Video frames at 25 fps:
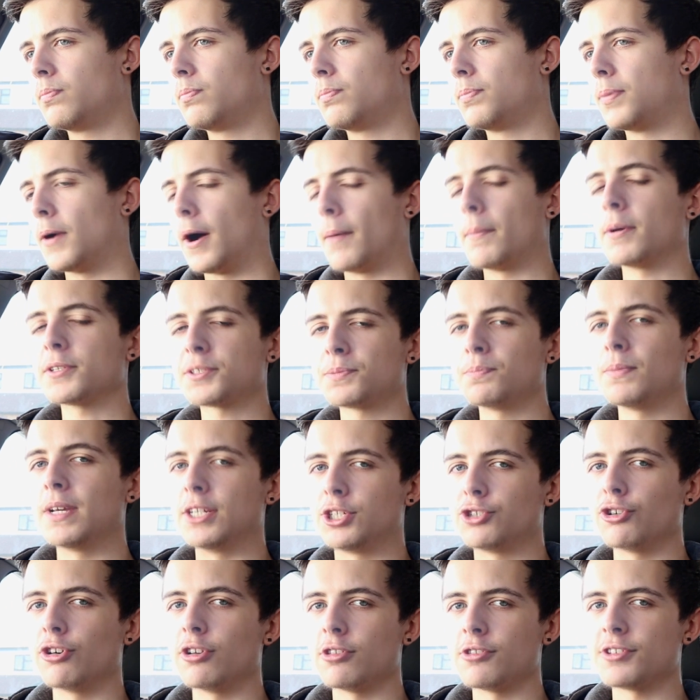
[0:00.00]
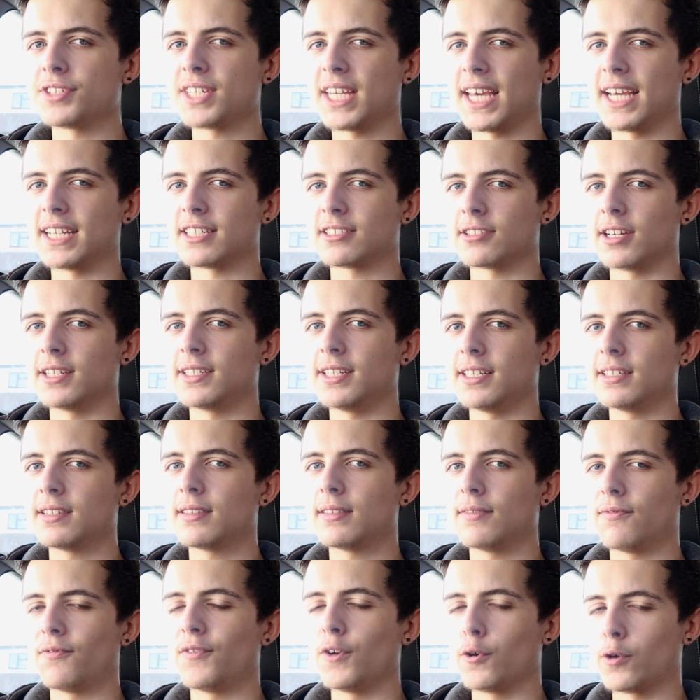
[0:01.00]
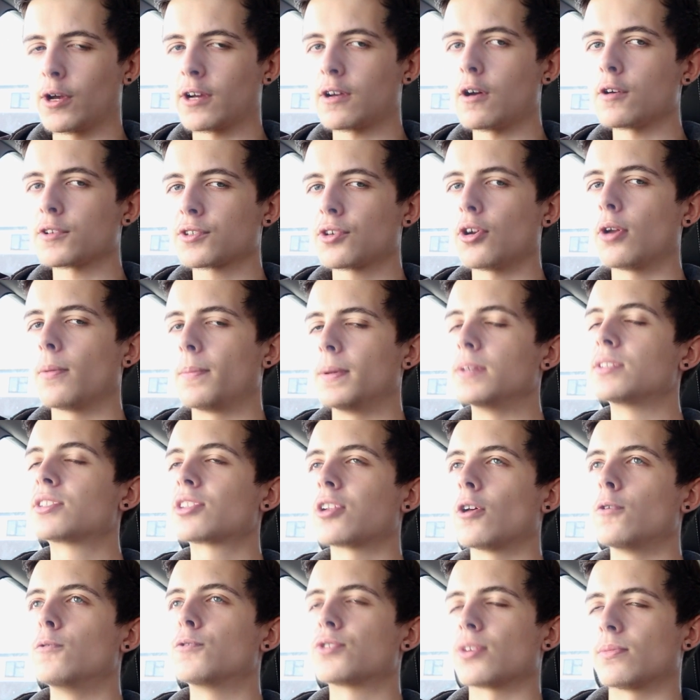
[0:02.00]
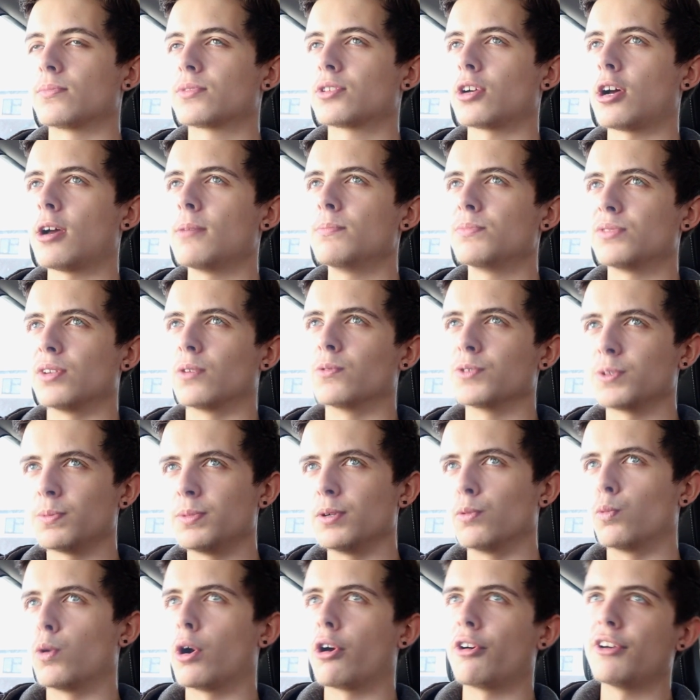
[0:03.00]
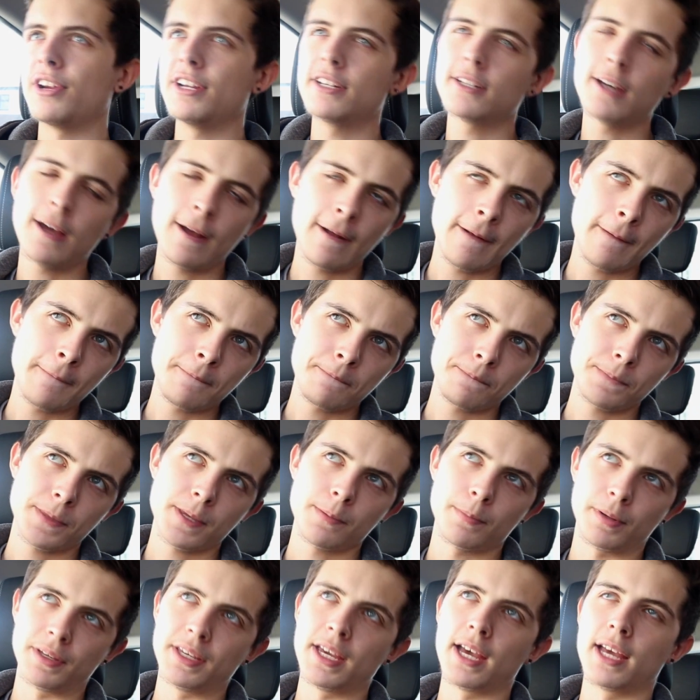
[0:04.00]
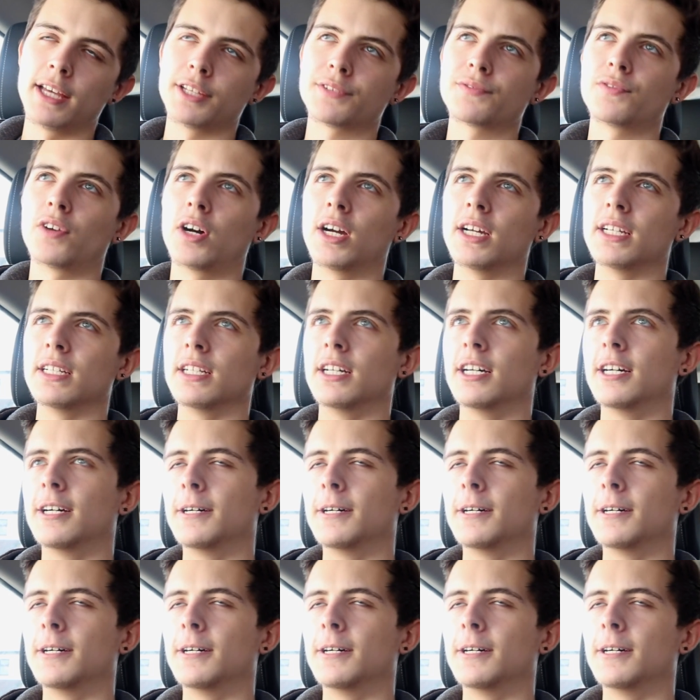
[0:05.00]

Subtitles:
But I must admit, during the test I did feel like I was going a bit slow sometimes, and I was a bit worried. But yeah, it's fine.